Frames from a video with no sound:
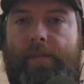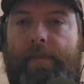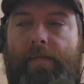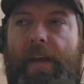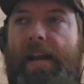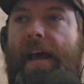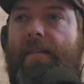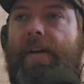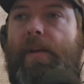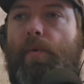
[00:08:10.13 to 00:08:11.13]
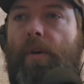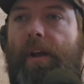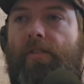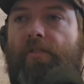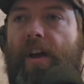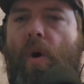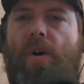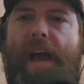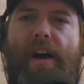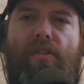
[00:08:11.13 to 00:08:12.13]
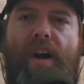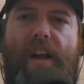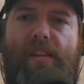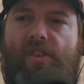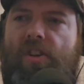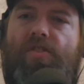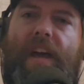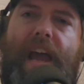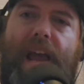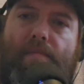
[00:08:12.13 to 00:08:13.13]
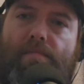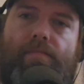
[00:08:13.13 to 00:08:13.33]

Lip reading: I've yet to have anyone that can say, "Oh yeah, Greg, this is a,"